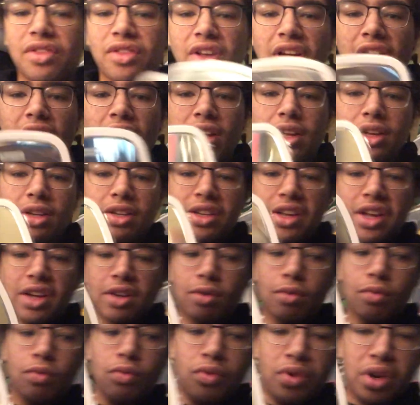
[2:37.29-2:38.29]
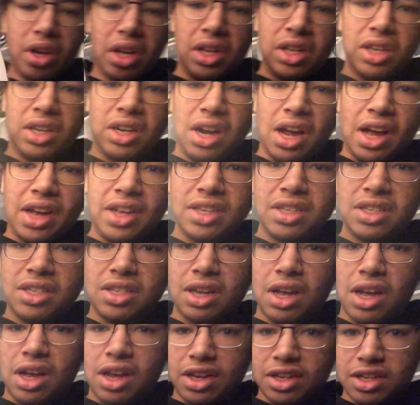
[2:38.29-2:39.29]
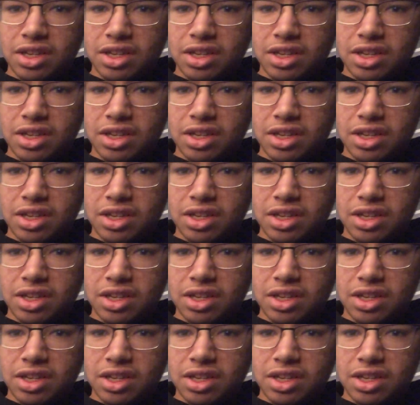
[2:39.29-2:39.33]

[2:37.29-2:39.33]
I think I could take a really nice